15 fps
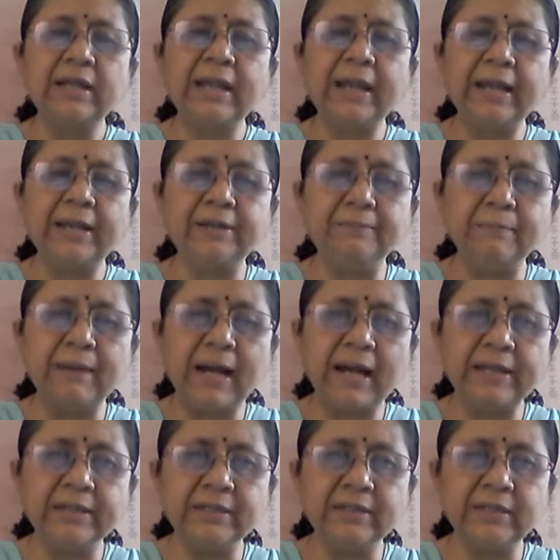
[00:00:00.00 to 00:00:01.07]

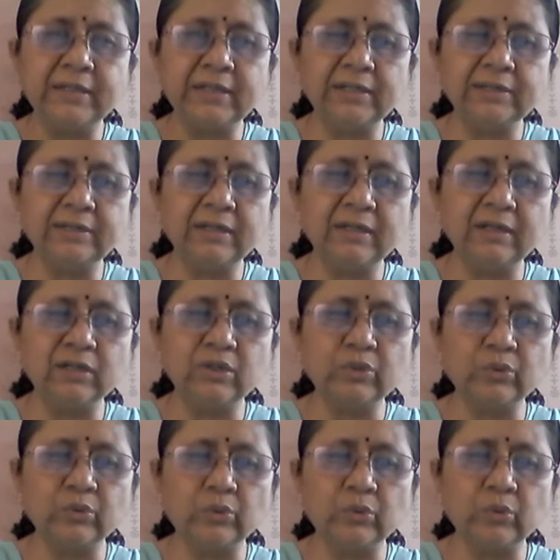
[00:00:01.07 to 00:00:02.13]
admired the
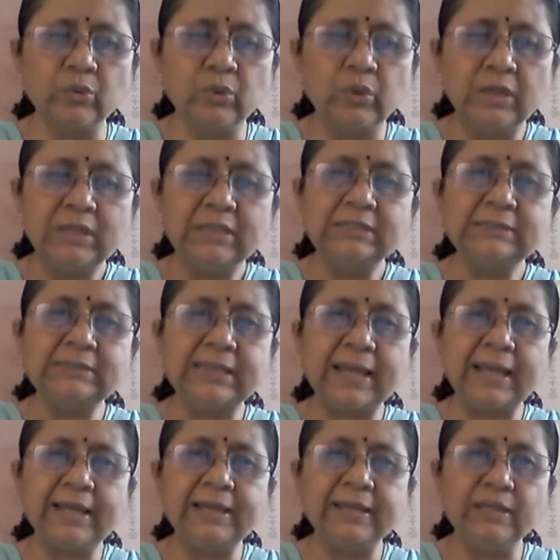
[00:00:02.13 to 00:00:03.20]
crow,
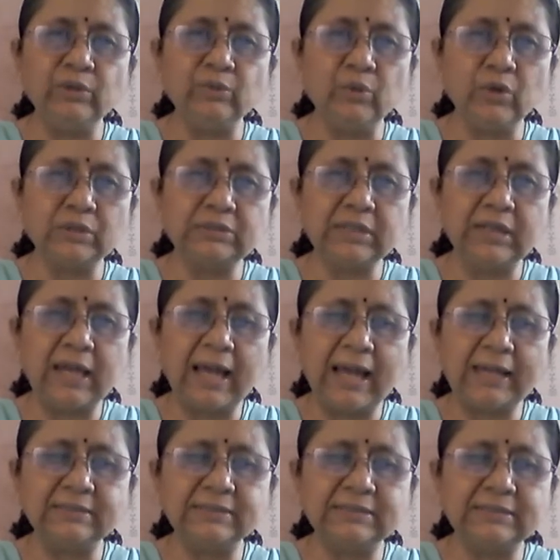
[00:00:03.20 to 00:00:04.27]
said he was a
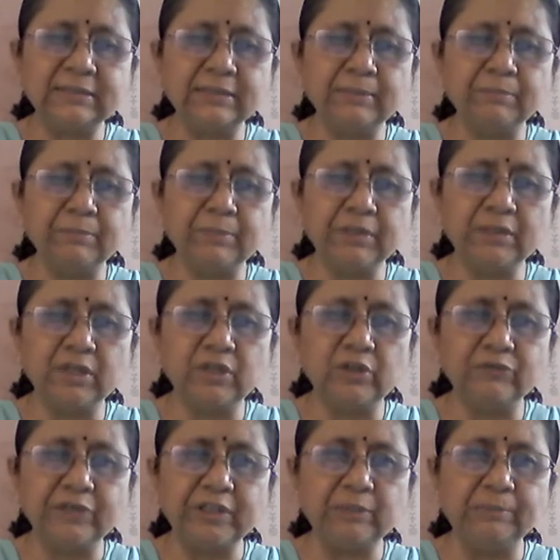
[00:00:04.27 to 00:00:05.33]
handsome
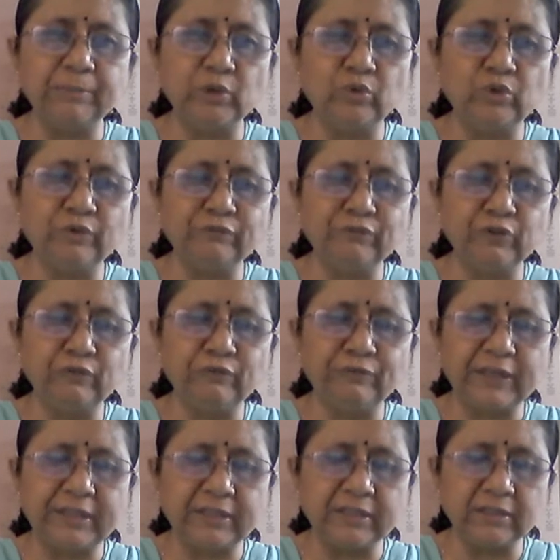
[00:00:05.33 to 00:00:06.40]
bird with beautiful
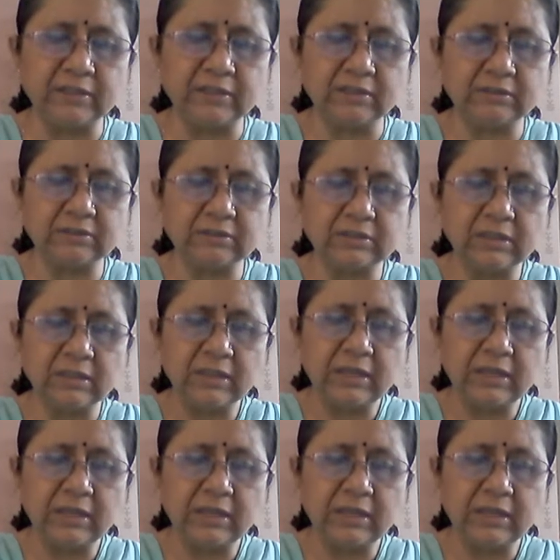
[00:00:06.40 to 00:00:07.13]
feathers,